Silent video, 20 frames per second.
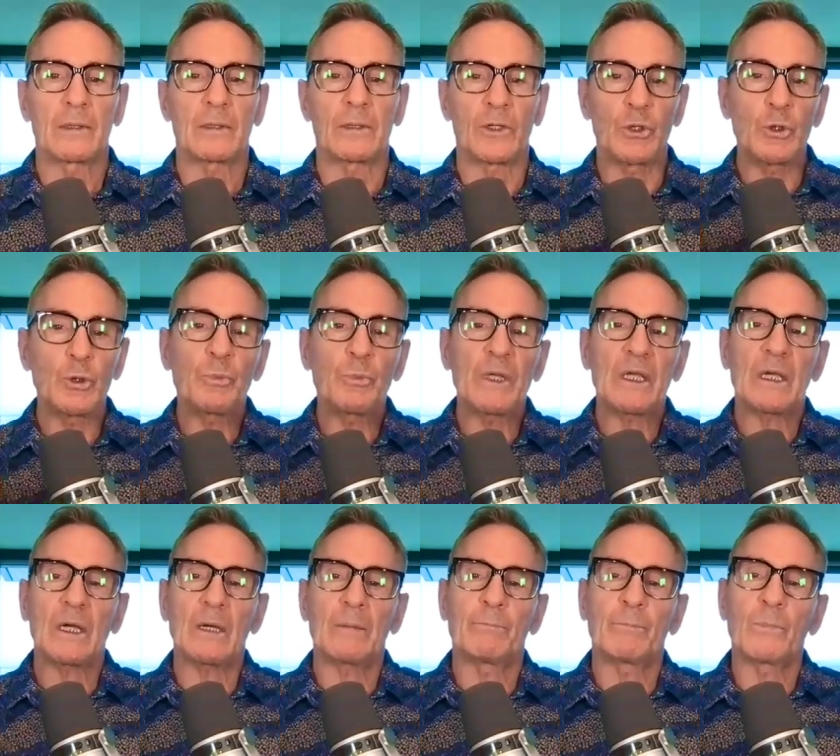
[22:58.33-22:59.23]
You
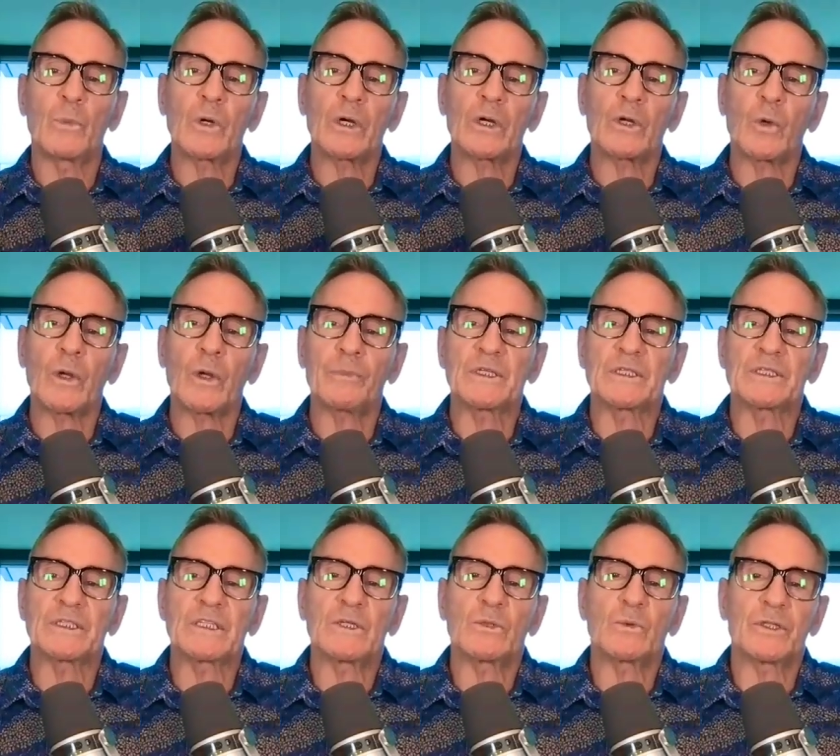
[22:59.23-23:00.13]
become more equipped to
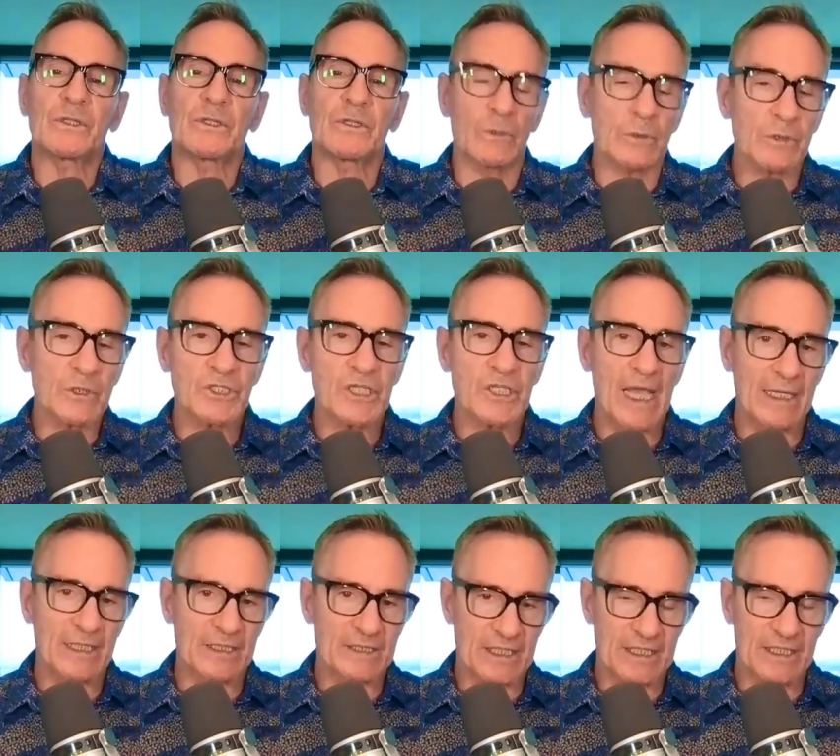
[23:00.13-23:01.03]
deal with your
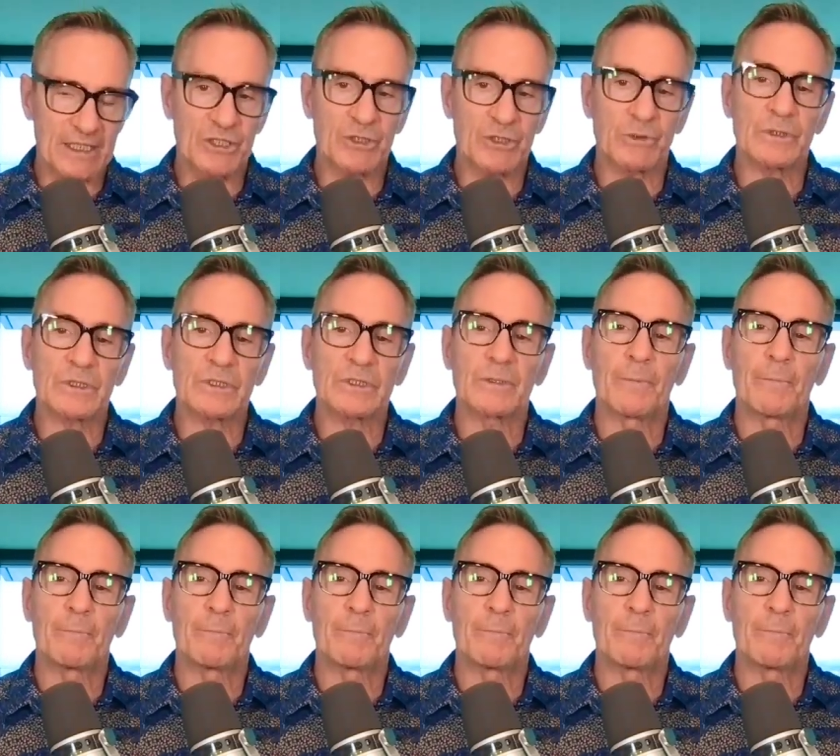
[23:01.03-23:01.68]
challenging issues,